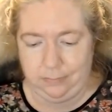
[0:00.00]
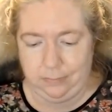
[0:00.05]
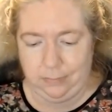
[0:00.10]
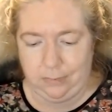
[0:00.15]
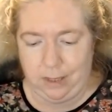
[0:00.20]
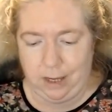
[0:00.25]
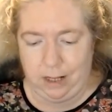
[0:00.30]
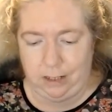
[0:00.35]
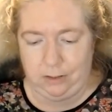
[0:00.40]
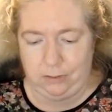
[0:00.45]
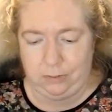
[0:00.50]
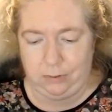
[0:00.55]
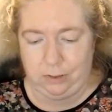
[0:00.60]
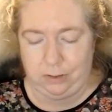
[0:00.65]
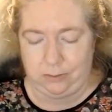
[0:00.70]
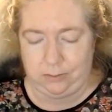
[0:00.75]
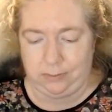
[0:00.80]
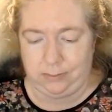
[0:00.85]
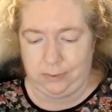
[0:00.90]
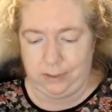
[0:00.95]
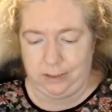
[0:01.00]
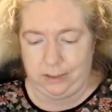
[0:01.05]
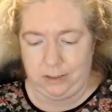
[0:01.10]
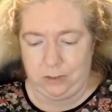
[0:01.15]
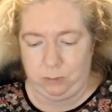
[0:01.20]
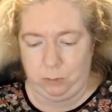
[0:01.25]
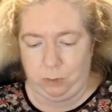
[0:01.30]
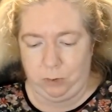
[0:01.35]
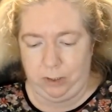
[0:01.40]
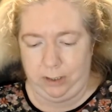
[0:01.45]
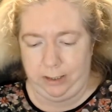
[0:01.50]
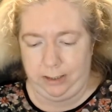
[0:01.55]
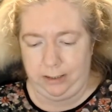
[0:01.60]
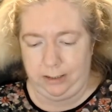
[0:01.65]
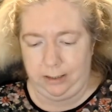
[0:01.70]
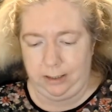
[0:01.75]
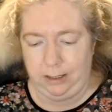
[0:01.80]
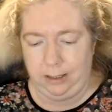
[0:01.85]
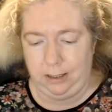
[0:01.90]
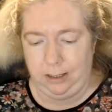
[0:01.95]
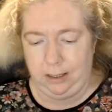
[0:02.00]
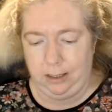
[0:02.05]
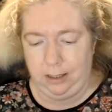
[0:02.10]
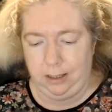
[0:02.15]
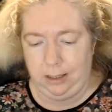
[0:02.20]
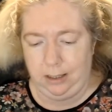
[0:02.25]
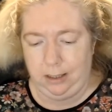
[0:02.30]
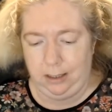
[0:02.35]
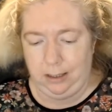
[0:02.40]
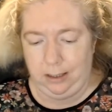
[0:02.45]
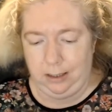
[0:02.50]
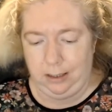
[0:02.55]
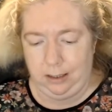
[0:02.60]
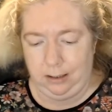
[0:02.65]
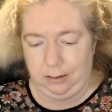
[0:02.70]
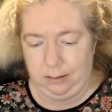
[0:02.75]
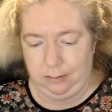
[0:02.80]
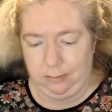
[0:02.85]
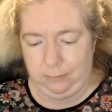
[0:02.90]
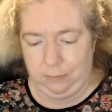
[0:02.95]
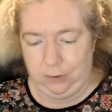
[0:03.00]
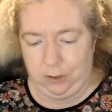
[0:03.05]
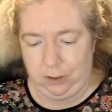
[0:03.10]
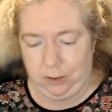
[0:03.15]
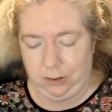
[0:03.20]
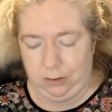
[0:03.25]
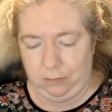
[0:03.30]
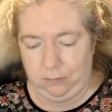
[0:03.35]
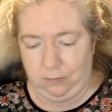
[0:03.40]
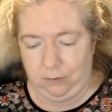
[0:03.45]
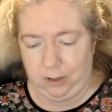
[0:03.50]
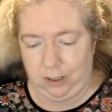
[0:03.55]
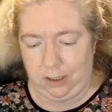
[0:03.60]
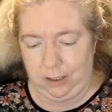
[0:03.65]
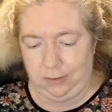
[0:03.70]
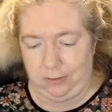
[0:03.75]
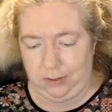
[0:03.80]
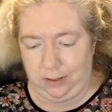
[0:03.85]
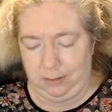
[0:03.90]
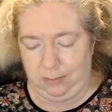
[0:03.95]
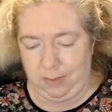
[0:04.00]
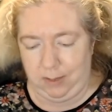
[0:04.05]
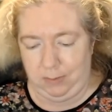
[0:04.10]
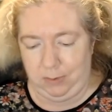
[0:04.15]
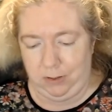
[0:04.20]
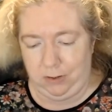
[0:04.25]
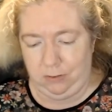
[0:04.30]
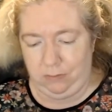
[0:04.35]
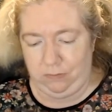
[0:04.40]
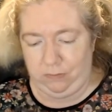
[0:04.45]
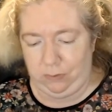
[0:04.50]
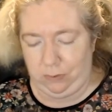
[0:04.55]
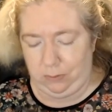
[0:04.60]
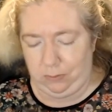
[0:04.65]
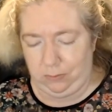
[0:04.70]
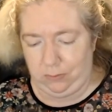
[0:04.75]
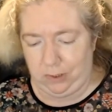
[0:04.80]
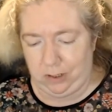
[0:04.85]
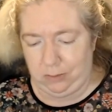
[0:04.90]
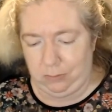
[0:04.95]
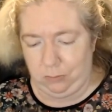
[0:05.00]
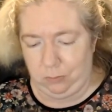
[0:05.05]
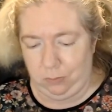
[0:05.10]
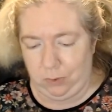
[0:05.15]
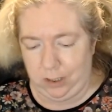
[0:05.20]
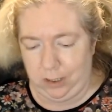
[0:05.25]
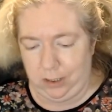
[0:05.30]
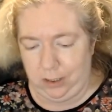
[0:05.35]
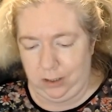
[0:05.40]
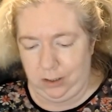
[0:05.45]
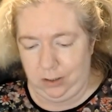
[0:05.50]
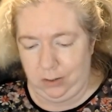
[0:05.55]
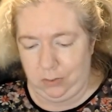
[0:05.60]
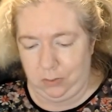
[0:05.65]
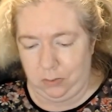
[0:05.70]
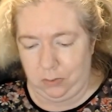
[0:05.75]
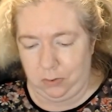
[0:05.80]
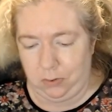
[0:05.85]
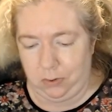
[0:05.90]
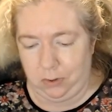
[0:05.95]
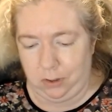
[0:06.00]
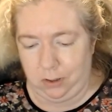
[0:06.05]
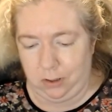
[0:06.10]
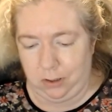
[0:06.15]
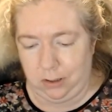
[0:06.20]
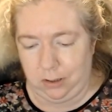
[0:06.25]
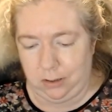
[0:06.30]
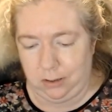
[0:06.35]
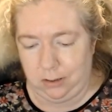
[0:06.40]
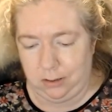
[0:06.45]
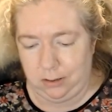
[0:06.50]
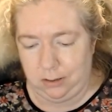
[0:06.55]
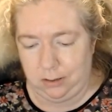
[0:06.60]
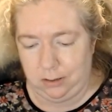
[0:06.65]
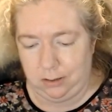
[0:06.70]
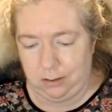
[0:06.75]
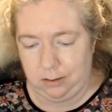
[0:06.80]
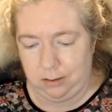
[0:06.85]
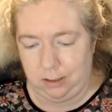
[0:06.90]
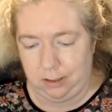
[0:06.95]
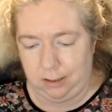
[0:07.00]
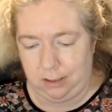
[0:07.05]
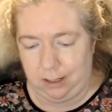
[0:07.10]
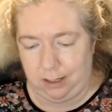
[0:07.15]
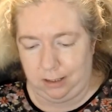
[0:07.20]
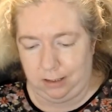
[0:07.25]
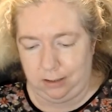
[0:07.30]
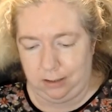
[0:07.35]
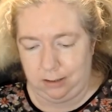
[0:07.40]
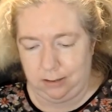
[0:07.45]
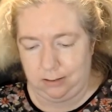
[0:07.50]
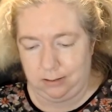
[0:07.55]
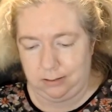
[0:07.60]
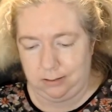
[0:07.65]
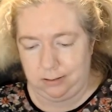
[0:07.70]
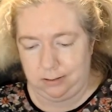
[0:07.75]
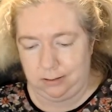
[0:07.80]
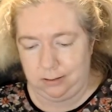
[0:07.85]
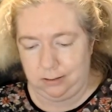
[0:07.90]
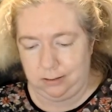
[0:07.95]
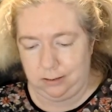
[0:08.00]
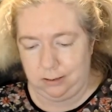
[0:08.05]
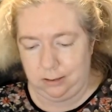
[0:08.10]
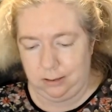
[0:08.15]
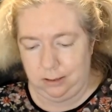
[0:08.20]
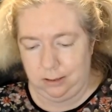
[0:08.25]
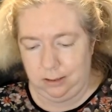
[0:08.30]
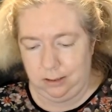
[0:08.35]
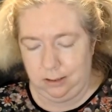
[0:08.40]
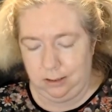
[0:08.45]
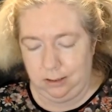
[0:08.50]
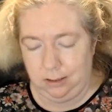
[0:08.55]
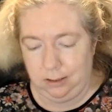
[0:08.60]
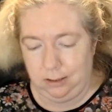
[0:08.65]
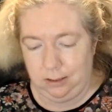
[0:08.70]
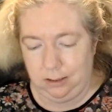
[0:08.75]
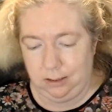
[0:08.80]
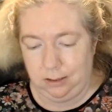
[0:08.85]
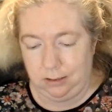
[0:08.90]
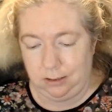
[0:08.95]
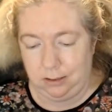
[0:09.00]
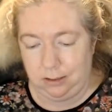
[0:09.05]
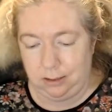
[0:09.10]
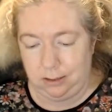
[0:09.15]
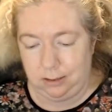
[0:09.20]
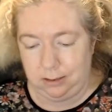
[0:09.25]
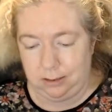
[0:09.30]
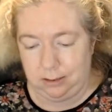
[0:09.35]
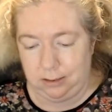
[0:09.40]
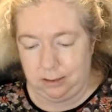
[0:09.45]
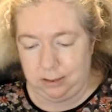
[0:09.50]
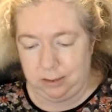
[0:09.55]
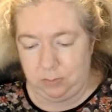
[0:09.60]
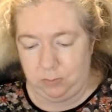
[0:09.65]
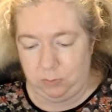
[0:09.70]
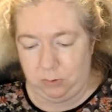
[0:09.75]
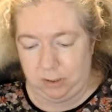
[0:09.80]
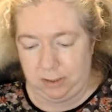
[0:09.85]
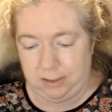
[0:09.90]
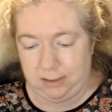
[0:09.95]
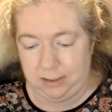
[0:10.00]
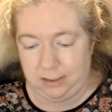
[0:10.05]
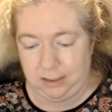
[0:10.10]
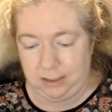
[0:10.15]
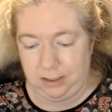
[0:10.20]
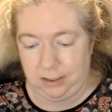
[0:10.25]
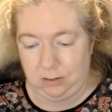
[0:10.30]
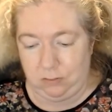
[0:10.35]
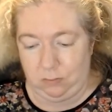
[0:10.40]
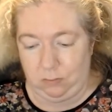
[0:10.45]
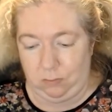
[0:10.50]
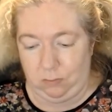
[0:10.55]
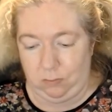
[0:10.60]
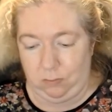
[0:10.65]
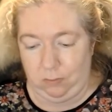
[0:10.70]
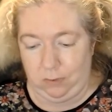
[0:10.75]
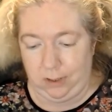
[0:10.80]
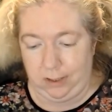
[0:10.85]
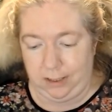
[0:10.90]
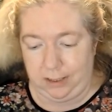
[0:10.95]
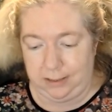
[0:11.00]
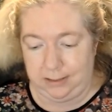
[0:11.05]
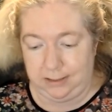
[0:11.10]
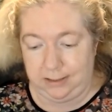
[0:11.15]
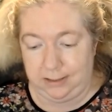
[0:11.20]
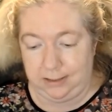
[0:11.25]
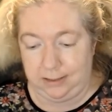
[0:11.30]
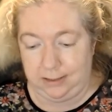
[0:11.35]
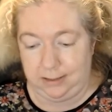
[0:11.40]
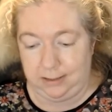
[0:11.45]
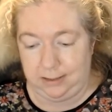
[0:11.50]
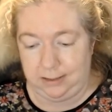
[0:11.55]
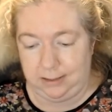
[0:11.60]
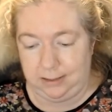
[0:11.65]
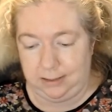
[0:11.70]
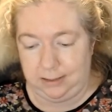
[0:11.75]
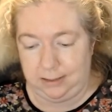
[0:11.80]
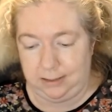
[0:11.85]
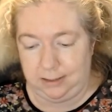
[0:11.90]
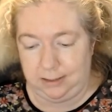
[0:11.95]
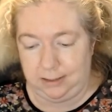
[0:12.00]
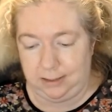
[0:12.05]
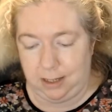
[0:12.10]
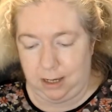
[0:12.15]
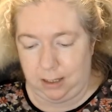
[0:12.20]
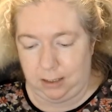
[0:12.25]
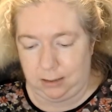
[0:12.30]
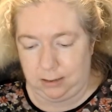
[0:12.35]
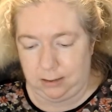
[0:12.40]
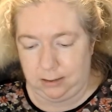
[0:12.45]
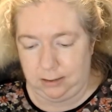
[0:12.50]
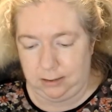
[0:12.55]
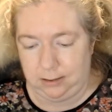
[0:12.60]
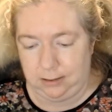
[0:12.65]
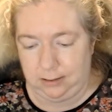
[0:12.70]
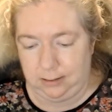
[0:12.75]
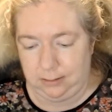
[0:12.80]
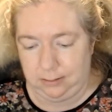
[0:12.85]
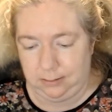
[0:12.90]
I don't know. At this point, if you're going to go for anything, maybe go for a ring or a necklace. Because this bracelet really sucks.